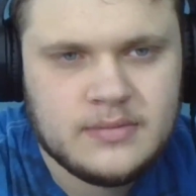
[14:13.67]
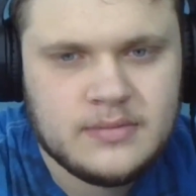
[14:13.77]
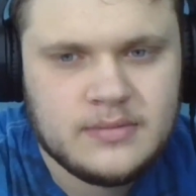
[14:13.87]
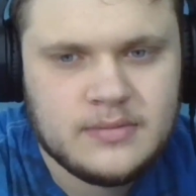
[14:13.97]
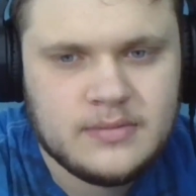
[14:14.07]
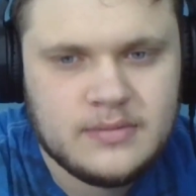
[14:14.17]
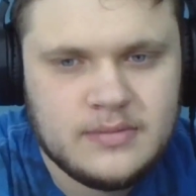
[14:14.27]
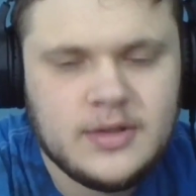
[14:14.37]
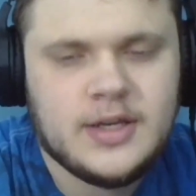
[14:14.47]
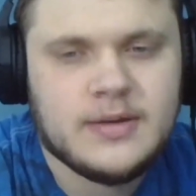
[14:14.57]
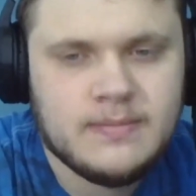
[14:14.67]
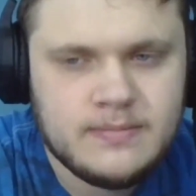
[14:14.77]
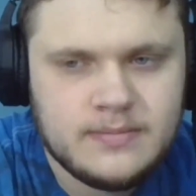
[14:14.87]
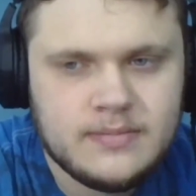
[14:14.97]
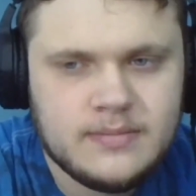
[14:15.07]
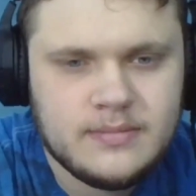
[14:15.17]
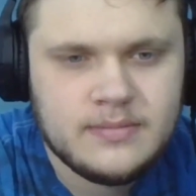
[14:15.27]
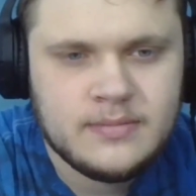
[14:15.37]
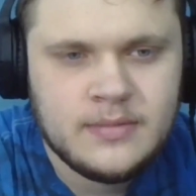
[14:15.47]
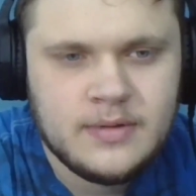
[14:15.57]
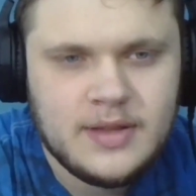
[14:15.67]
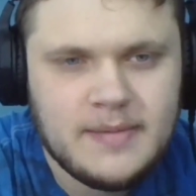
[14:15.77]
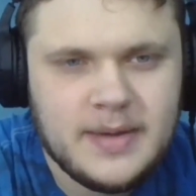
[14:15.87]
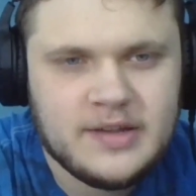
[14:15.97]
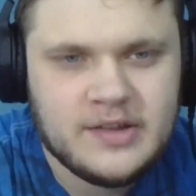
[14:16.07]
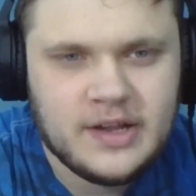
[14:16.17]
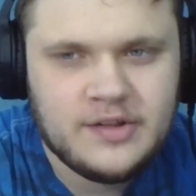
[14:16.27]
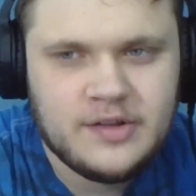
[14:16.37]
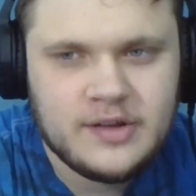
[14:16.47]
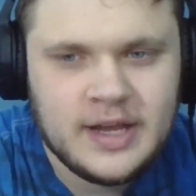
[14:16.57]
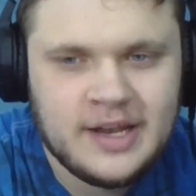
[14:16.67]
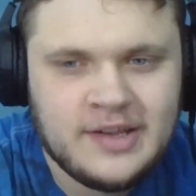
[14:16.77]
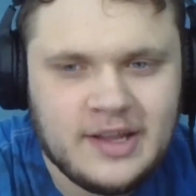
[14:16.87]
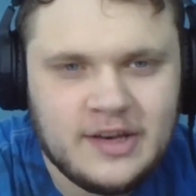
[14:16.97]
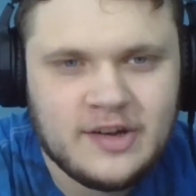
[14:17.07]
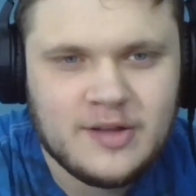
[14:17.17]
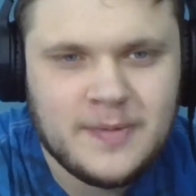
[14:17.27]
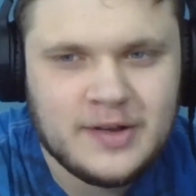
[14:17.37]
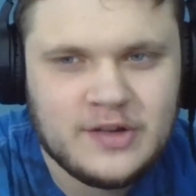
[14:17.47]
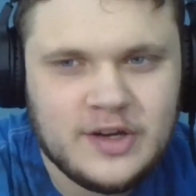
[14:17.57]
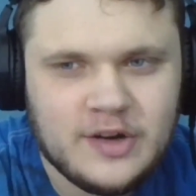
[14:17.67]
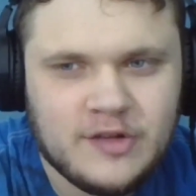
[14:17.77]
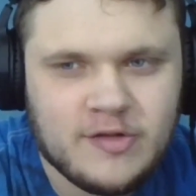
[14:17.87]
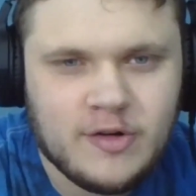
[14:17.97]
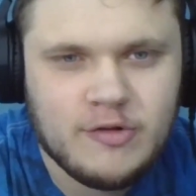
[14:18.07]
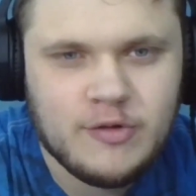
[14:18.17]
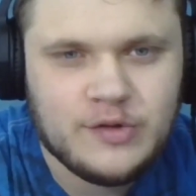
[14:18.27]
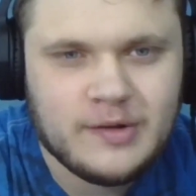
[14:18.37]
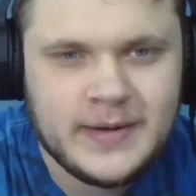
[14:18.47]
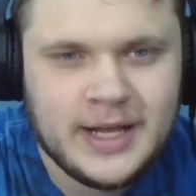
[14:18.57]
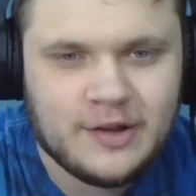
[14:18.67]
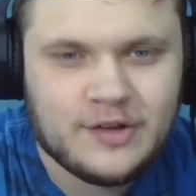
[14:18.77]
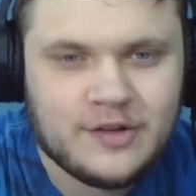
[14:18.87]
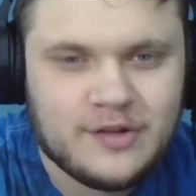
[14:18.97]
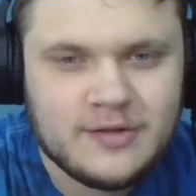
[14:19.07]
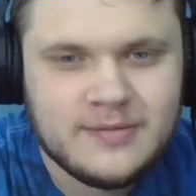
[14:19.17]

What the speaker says: Yeah, makes sense. You gotta tell each other apart so you don't screw someone else.